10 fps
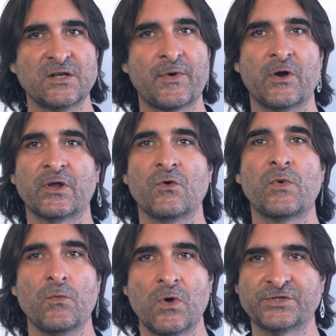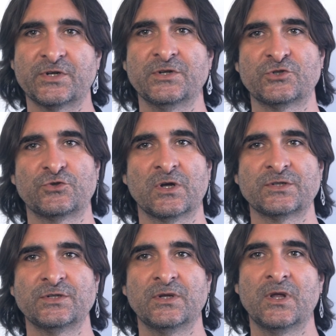America we want to
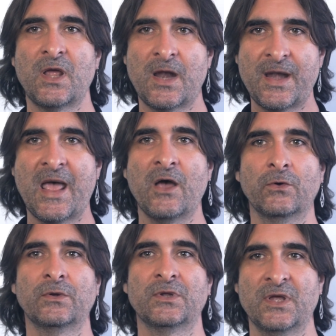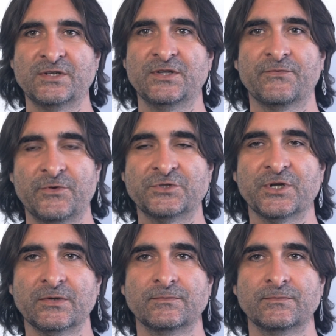construct now and in the future.